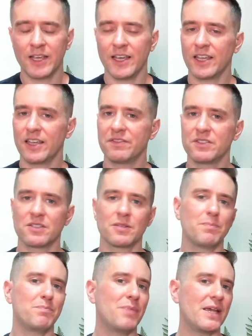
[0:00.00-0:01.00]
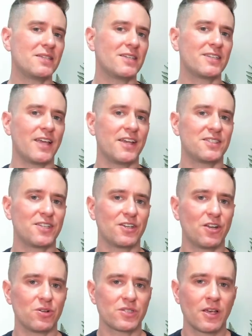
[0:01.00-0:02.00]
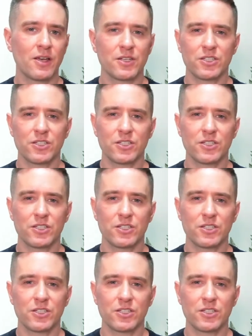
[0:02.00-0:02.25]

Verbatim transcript: It gives us some basic tasting notes.